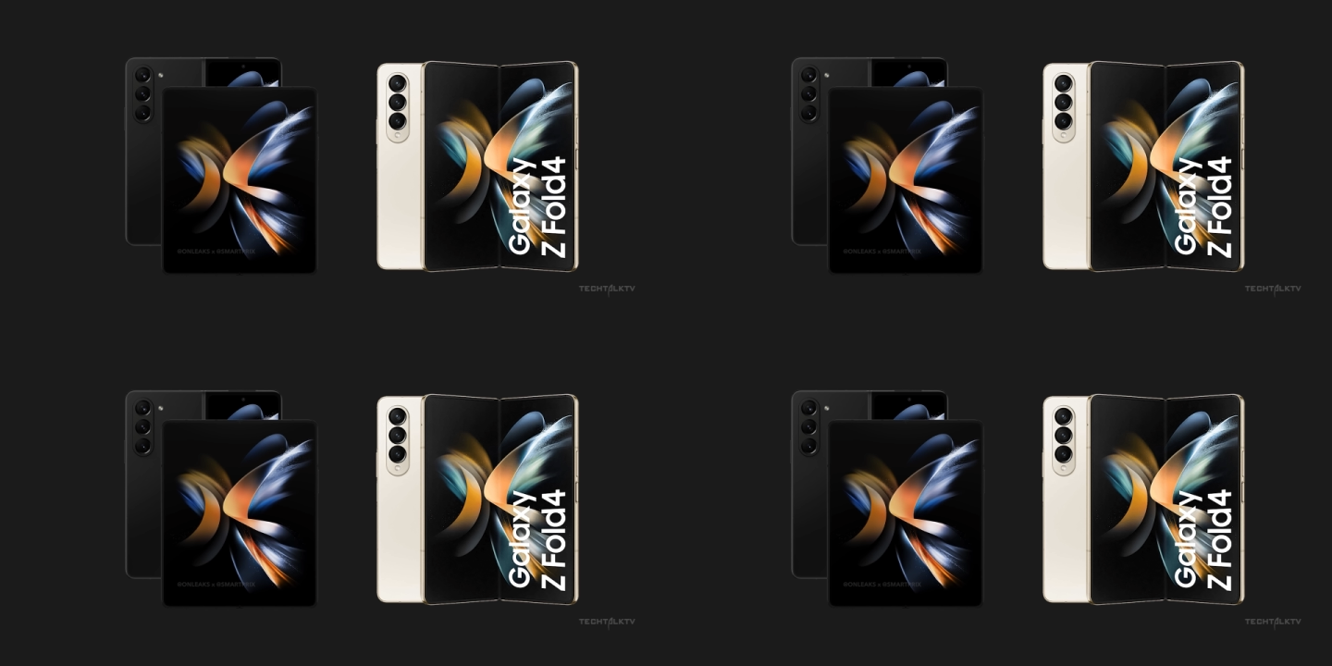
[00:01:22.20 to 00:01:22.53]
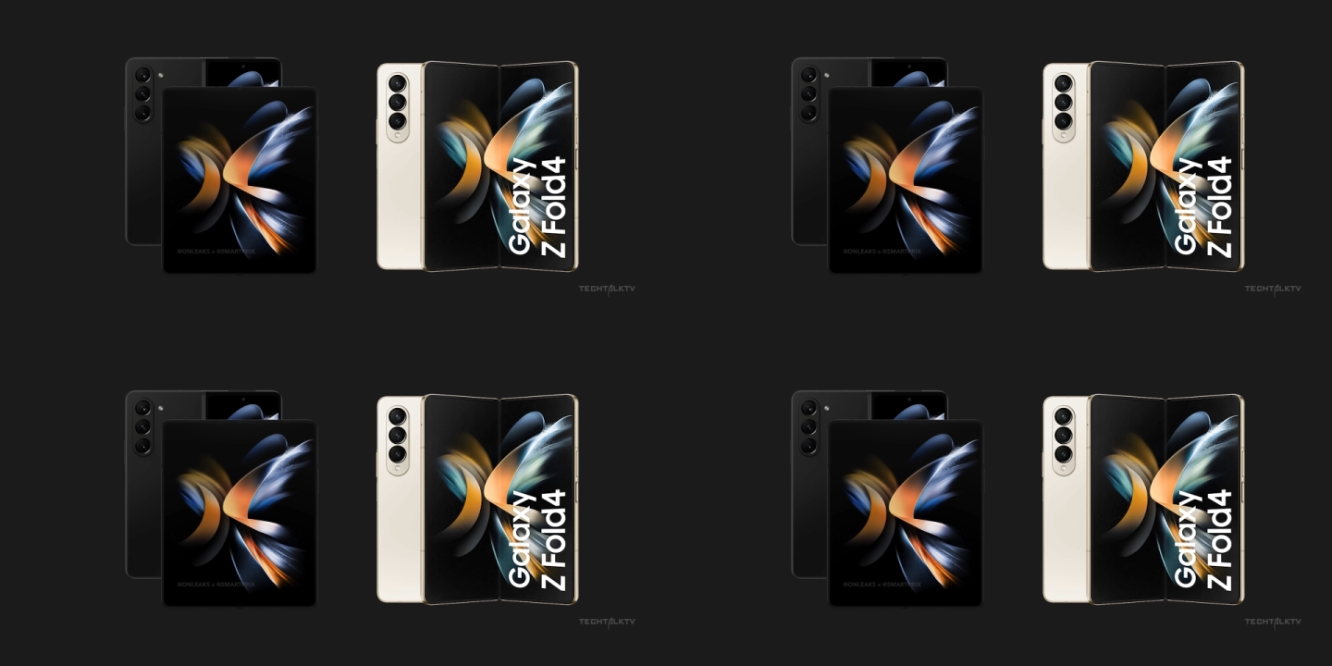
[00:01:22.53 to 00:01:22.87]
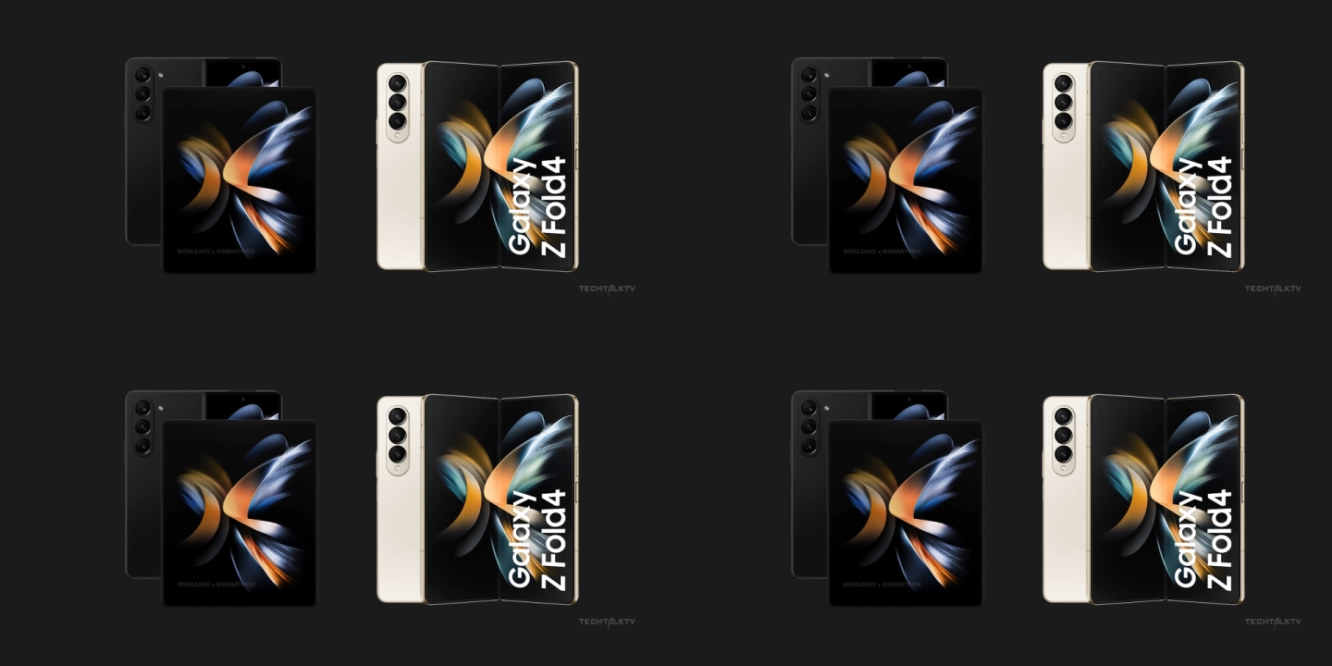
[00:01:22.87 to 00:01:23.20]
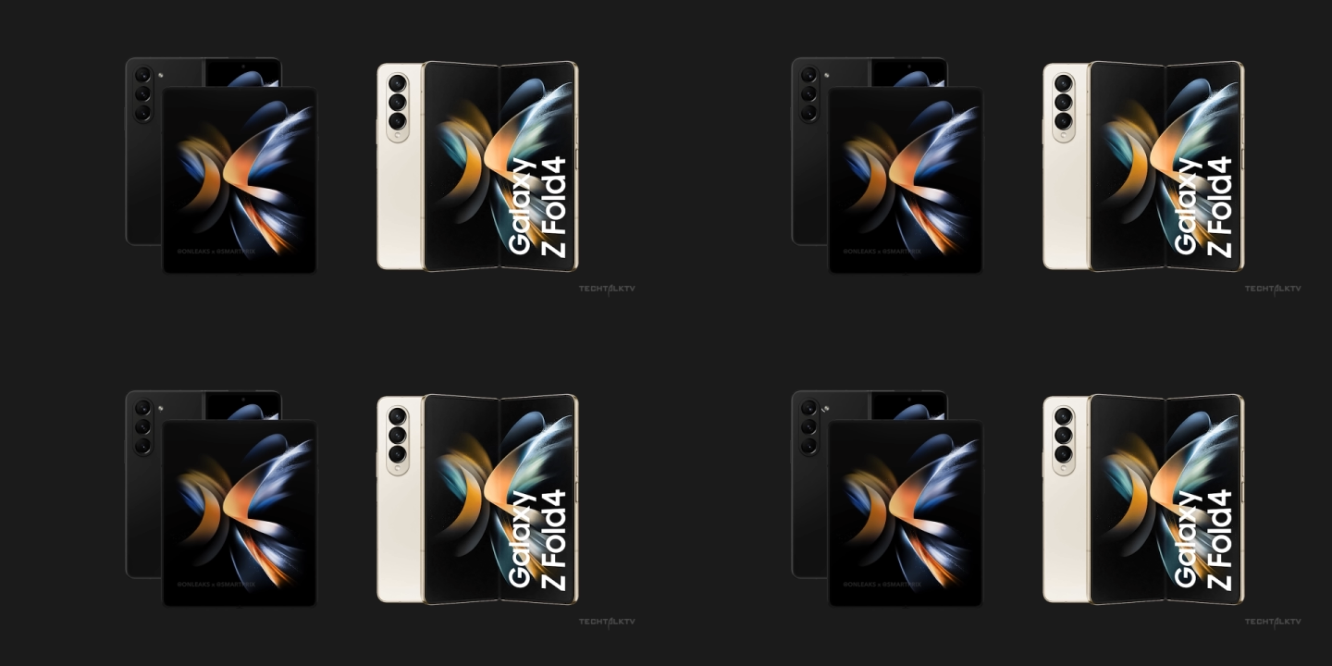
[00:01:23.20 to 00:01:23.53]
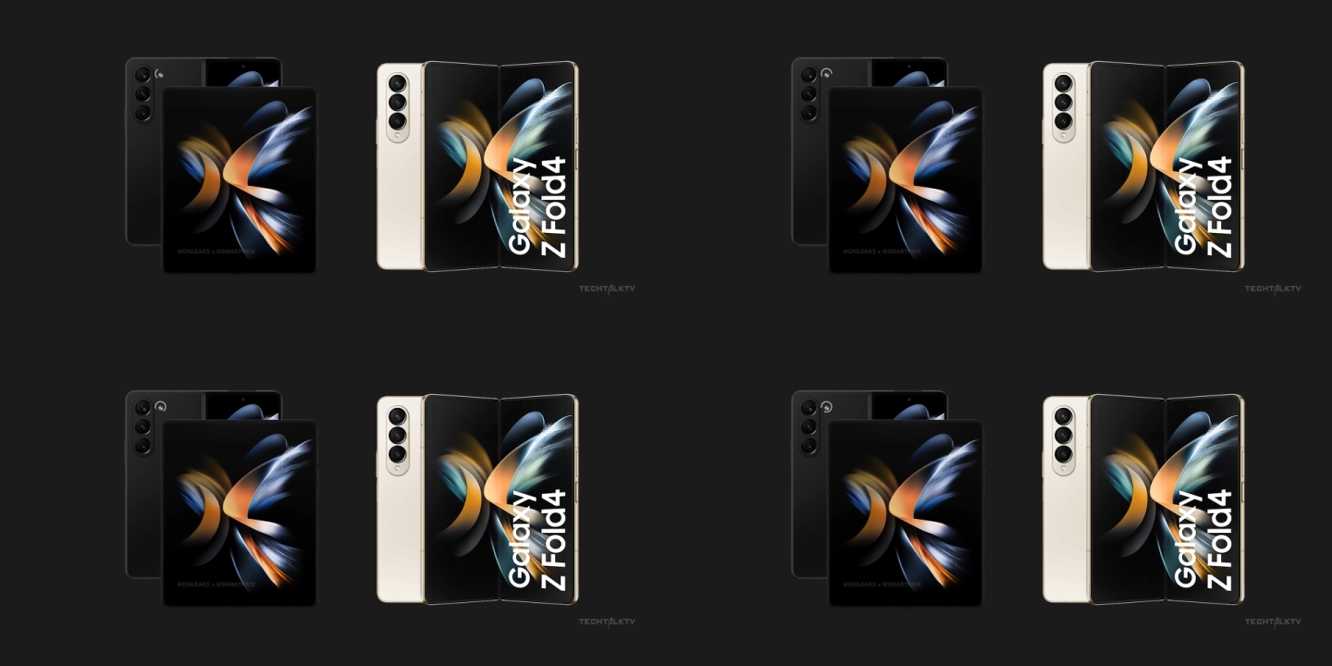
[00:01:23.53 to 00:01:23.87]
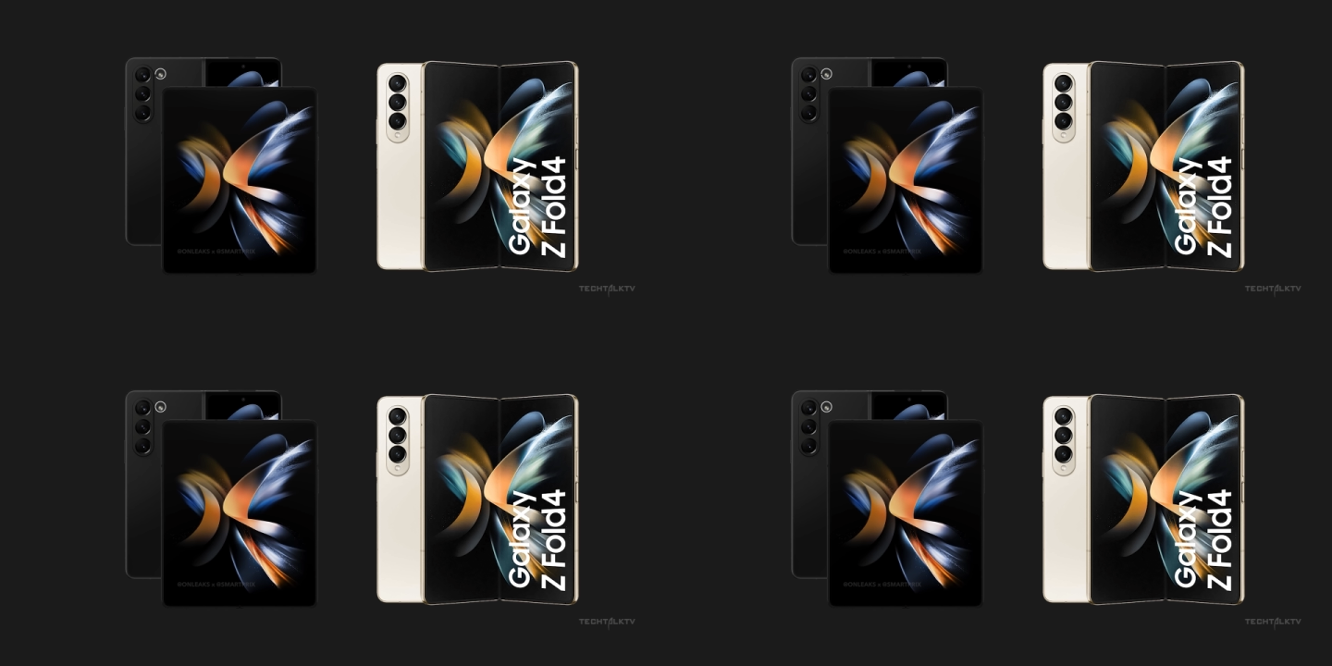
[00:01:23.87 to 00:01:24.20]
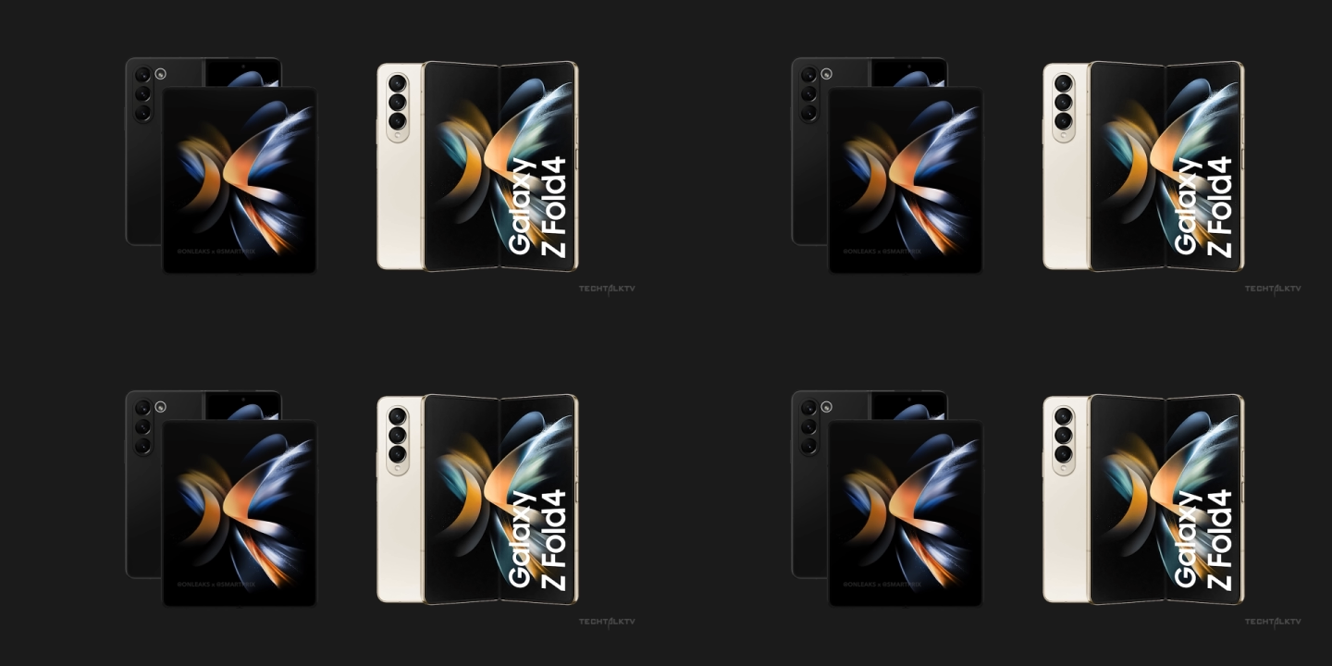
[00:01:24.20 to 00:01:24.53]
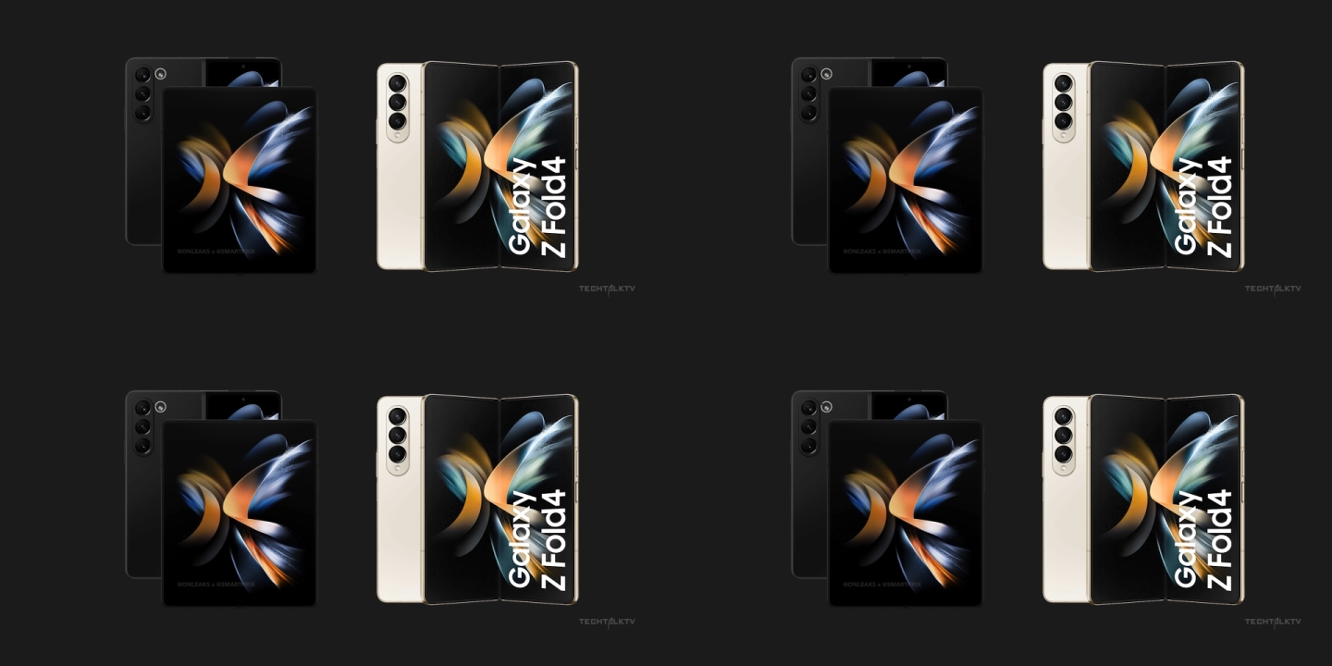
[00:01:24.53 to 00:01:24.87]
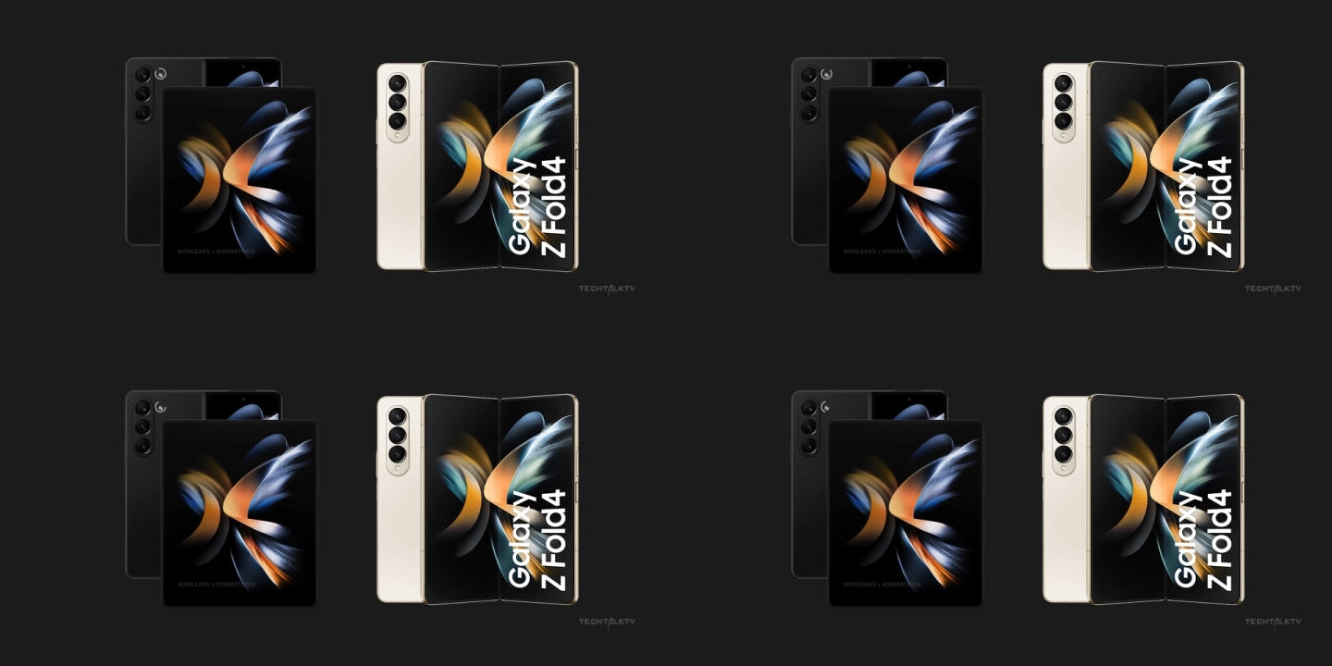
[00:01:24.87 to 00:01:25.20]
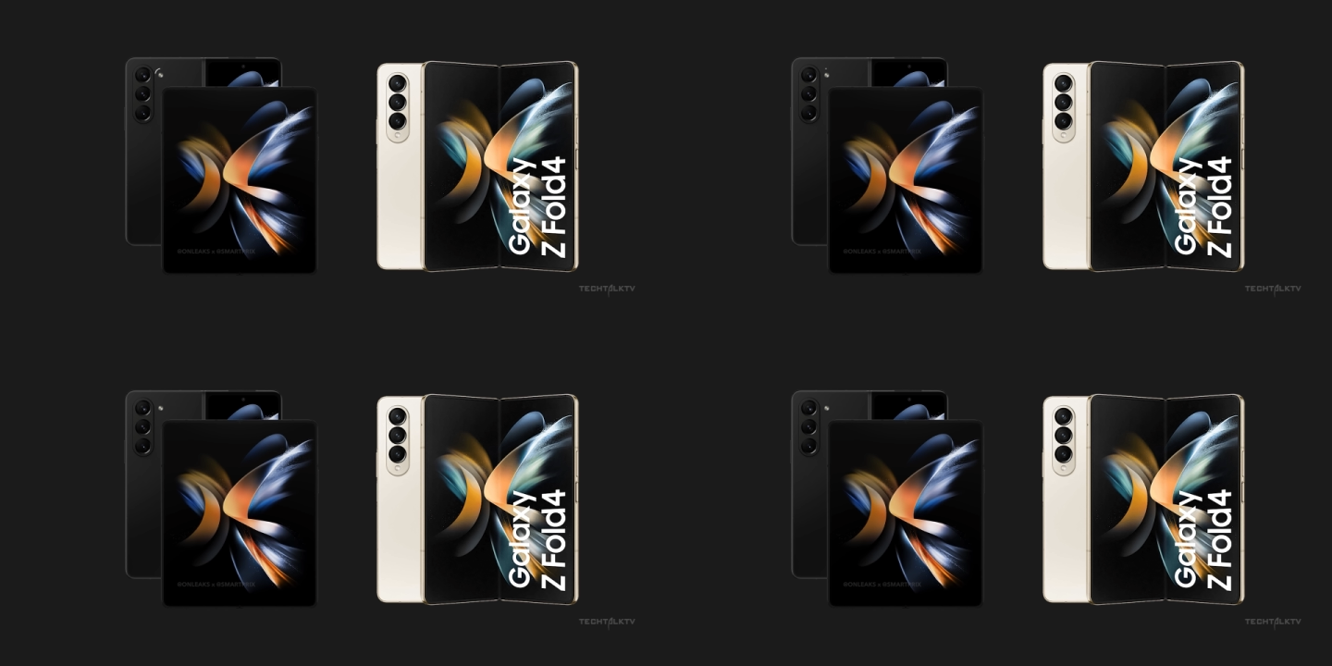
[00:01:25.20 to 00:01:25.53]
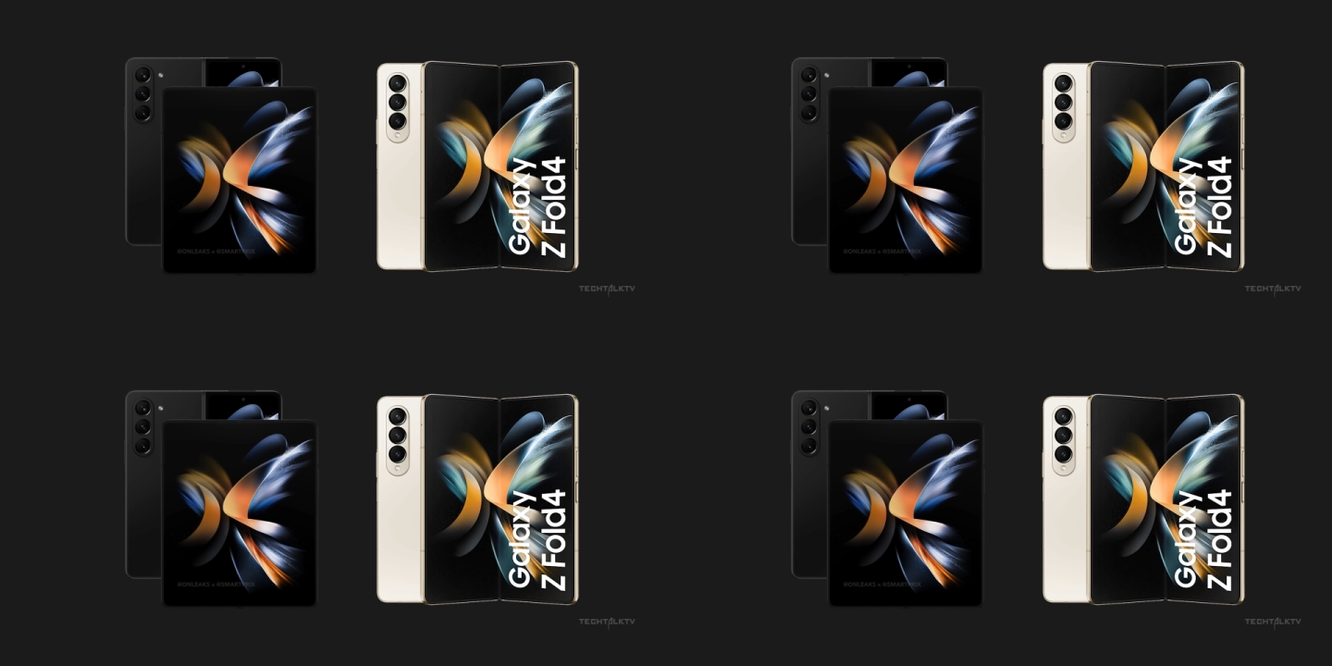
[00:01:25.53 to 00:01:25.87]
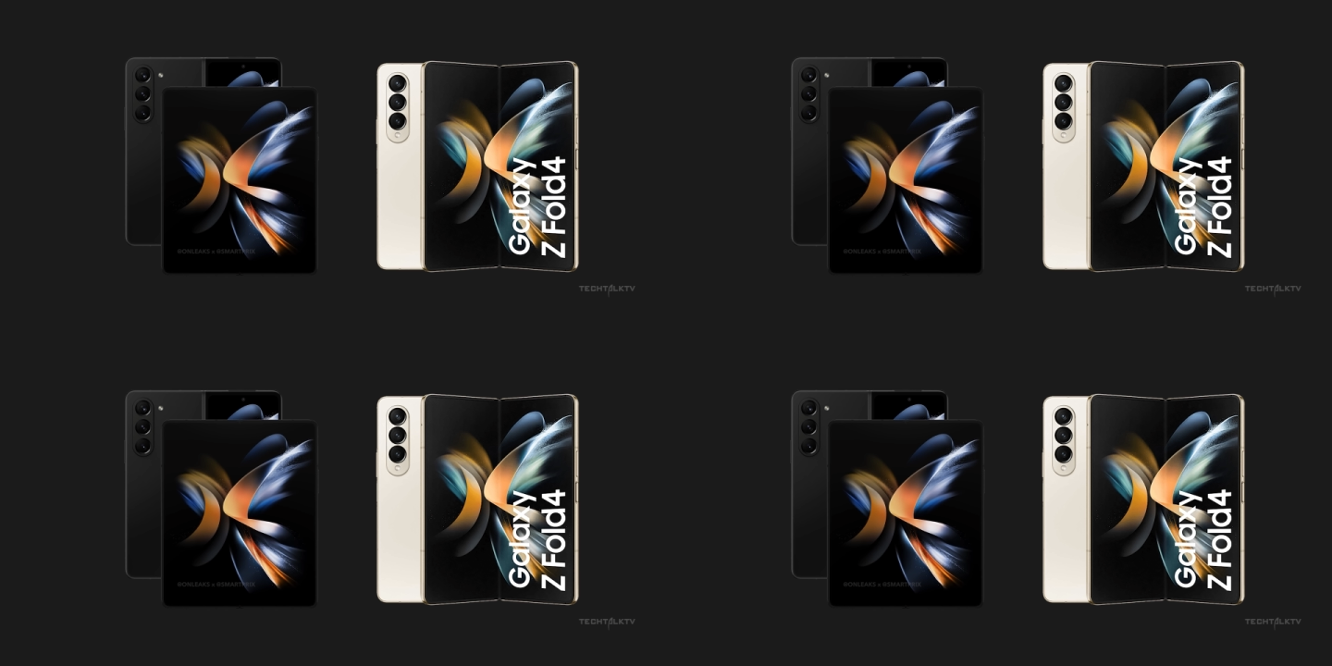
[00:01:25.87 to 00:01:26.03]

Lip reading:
No face is visible, so there are no lips to read.